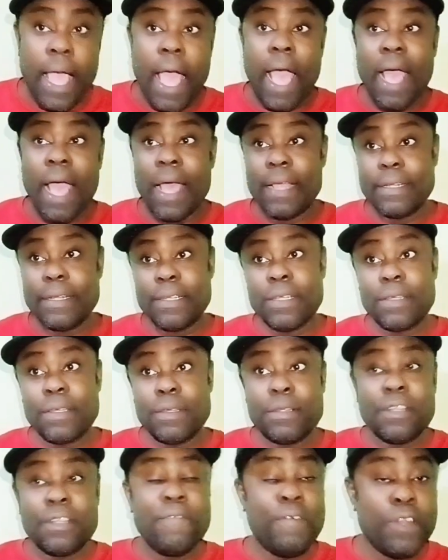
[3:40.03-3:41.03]

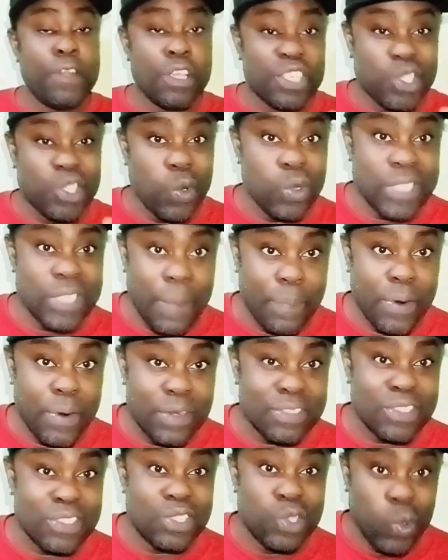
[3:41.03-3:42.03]
And the video shows a
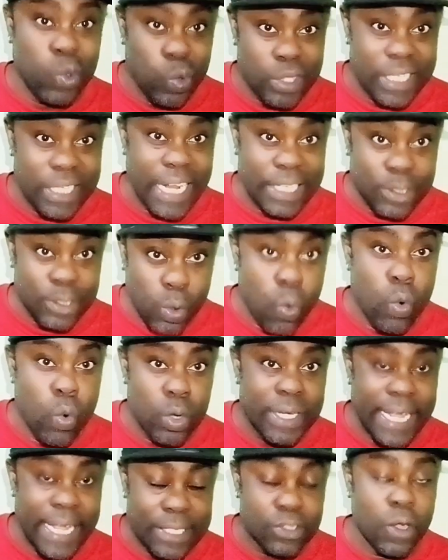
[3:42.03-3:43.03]
person using a
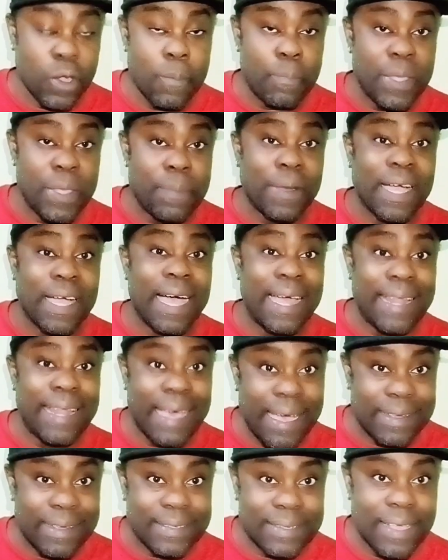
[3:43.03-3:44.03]
tool that some people call
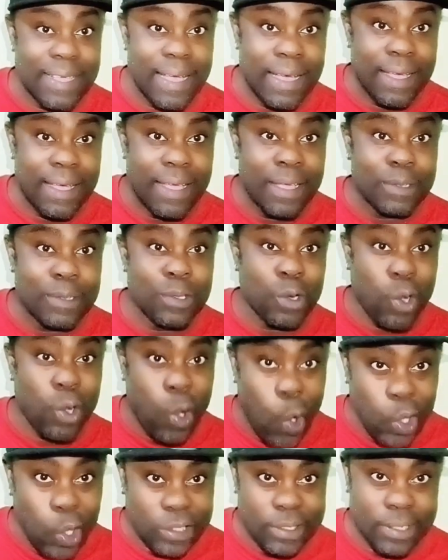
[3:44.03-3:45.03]
hacksaw to
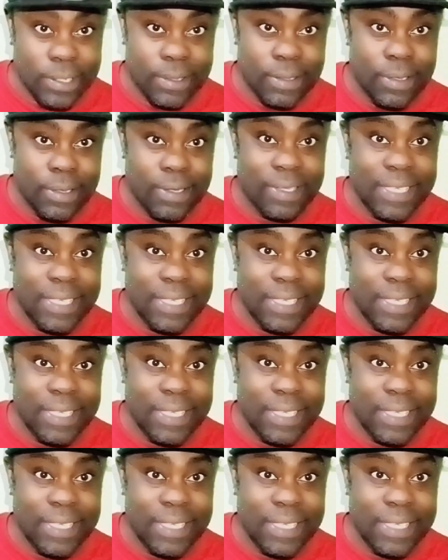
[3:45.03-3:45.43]
cut